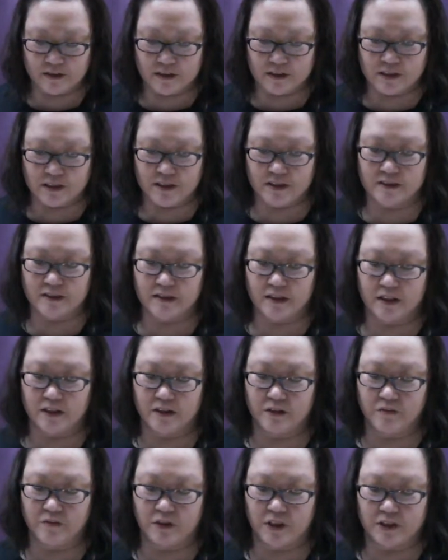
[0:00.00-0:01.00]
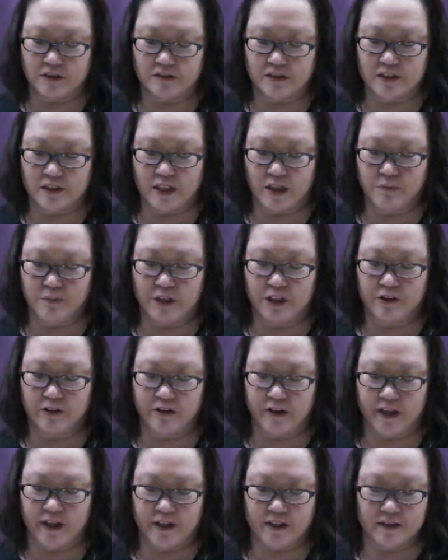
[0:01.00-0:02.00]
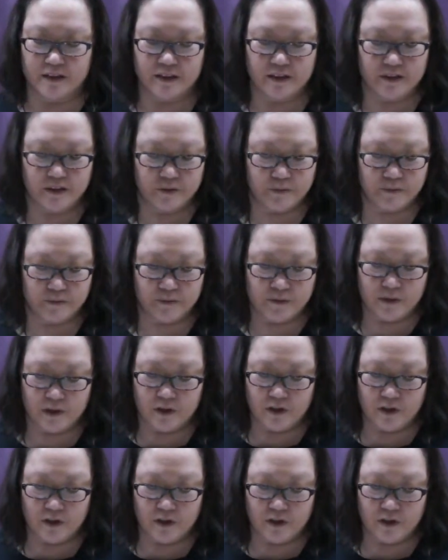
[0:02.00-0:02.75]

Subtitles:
she said while snapping her hand at him.